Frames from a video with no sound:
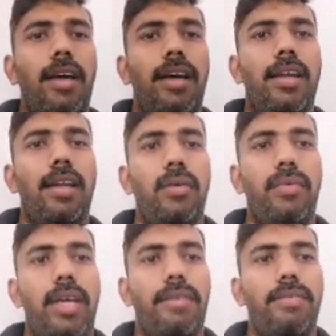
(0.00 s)
And now
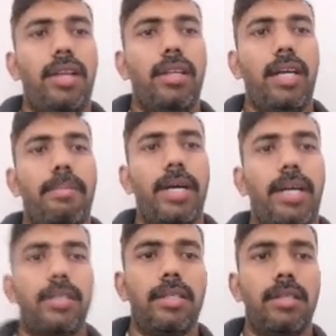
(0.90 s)
we have another
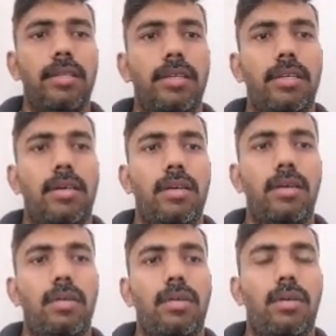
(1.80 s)
comparison
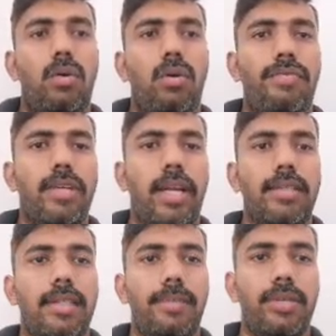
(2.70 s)
of
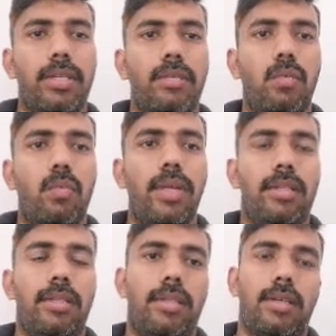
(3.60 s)
transcription
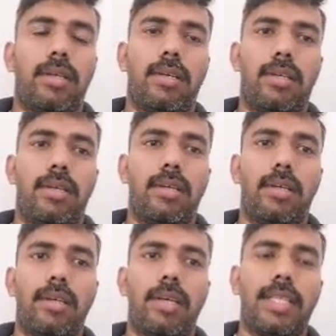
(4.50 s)
with
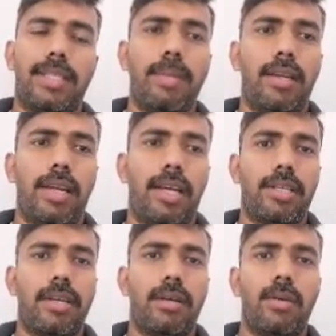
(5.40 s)
a similar
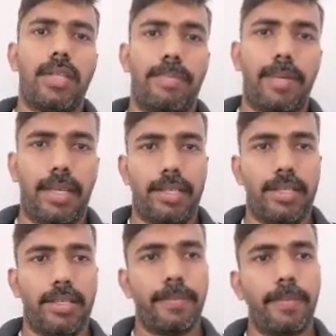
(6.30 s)
reaction called
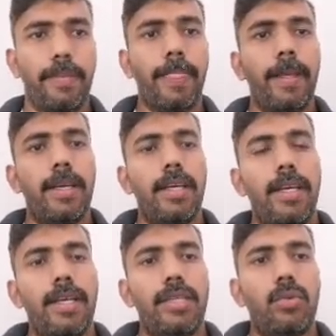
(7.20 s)
replication.
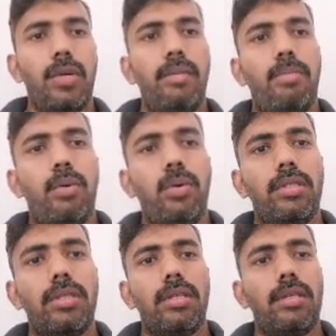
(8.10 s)
So in
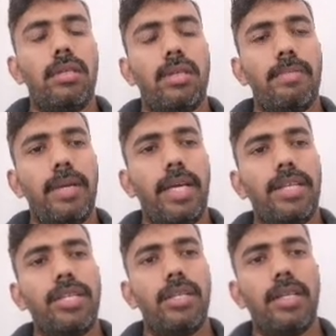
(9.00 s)
both
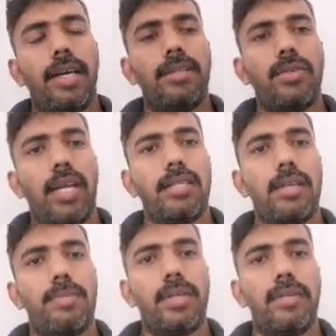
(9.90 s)
replication and
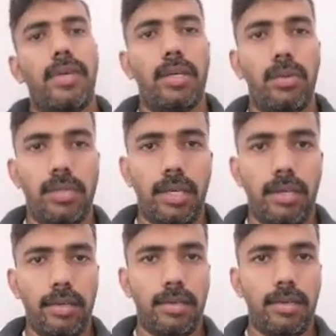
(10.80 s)
transcription we are using